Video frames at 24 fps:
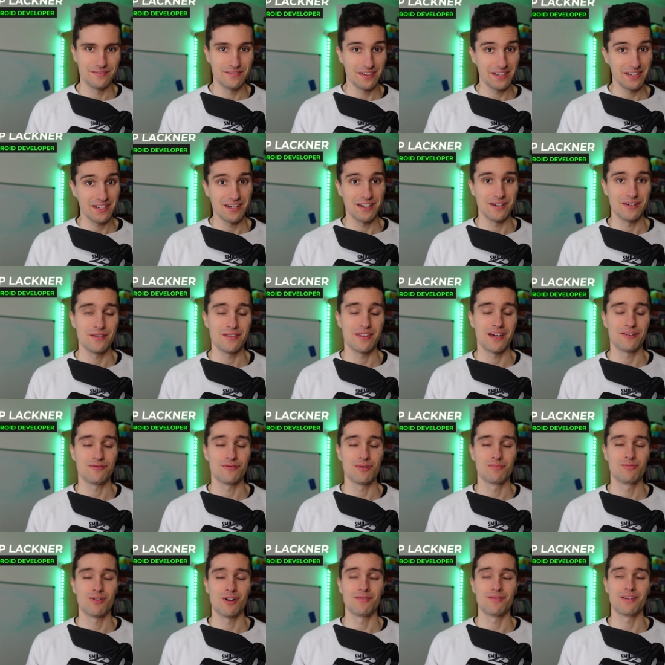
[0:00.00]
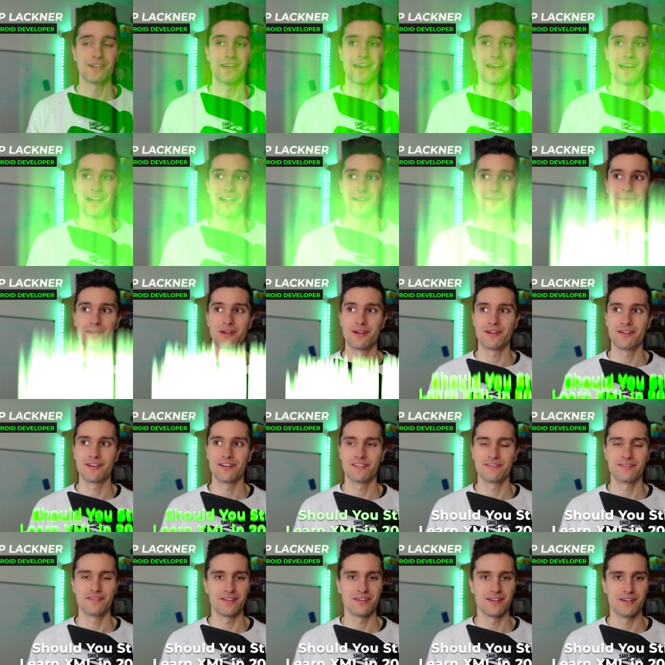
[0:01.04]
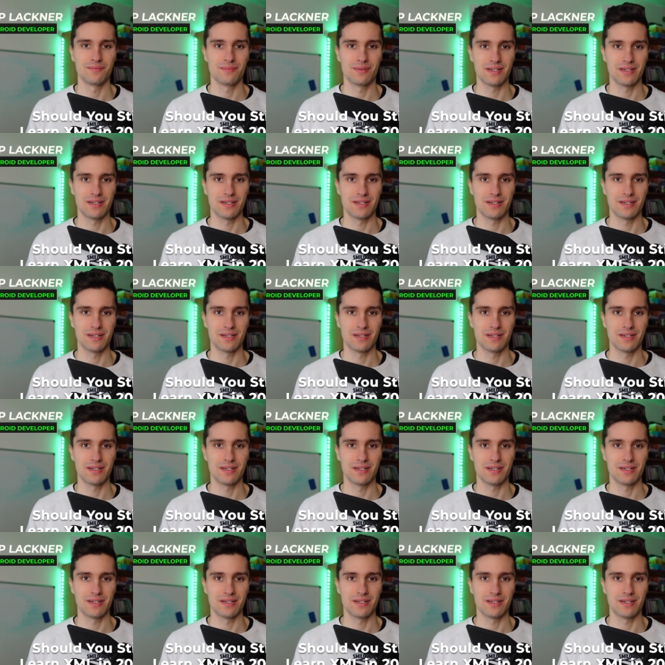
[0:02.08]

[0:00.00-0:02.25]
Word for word: video that will probably help a lot of uh,